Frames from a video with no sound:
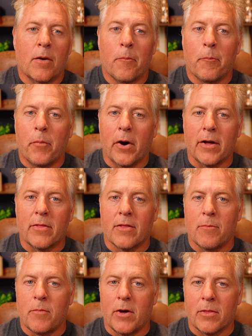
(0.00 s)
But the
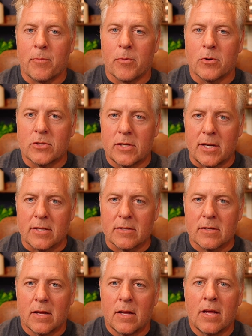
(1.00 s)
myth
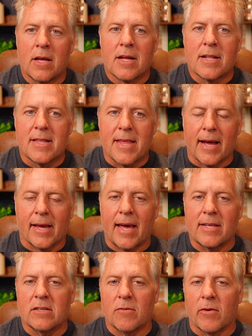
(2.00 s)
persists.
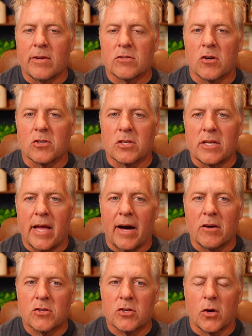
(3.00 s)
Decades of research now
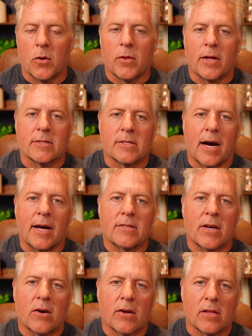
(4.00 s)
show that
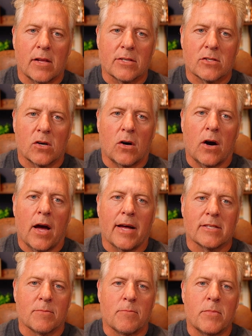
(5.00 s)
dietary cholesterol
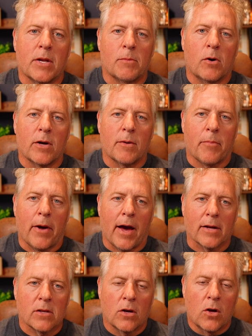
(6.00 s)
has minimal
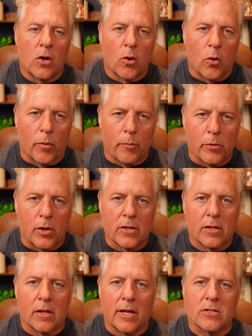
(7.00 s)
impact on blood
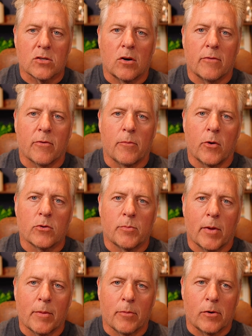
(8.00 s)
cholesterol for most
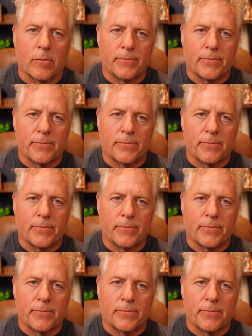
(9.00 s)
people.